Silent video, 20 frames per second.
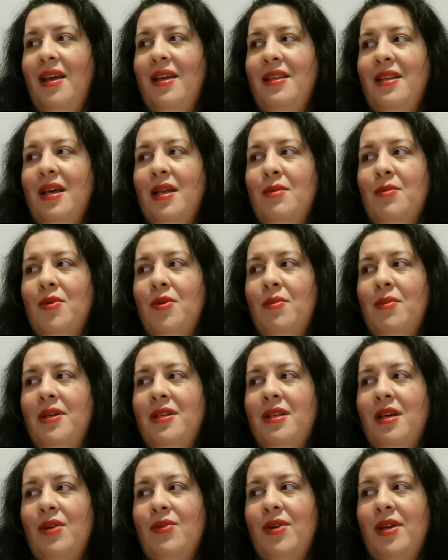In that
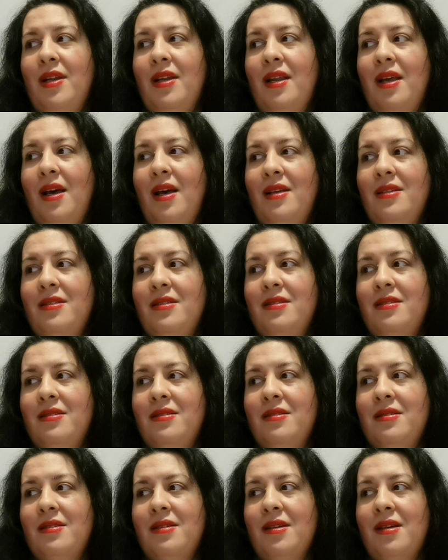moment, I
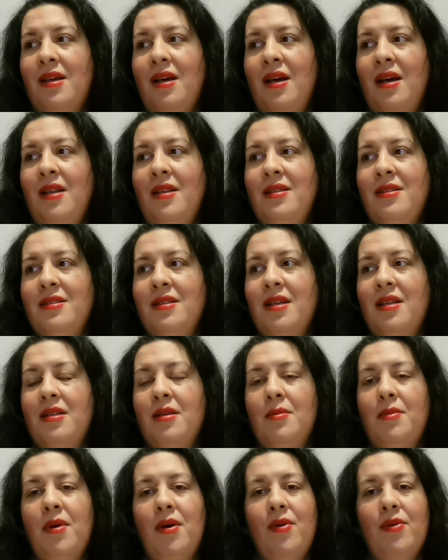realized God is
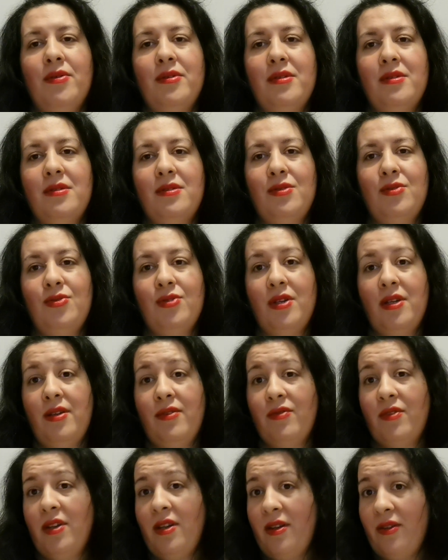not about to
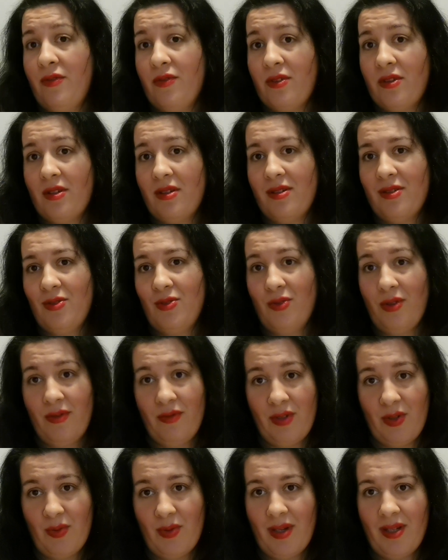give gift to
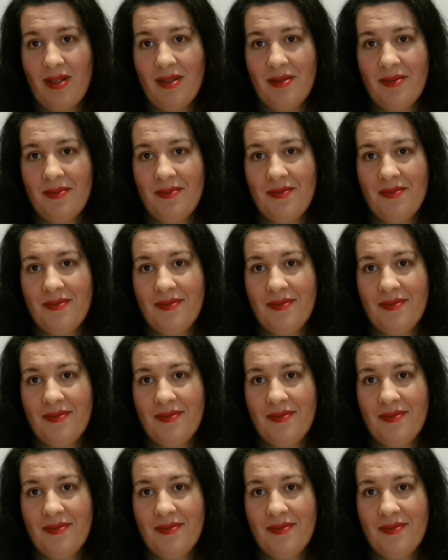everyone.